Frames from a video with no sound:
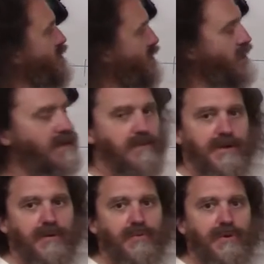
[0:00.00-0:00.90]
the 10
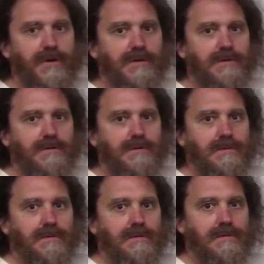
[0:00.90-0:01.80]
meter point,
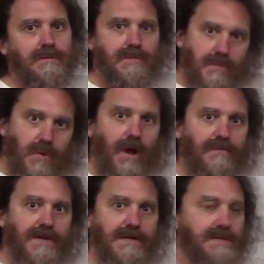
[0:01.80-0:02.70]
how
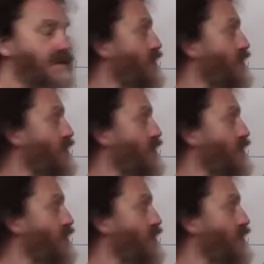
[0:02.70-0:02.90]
fast is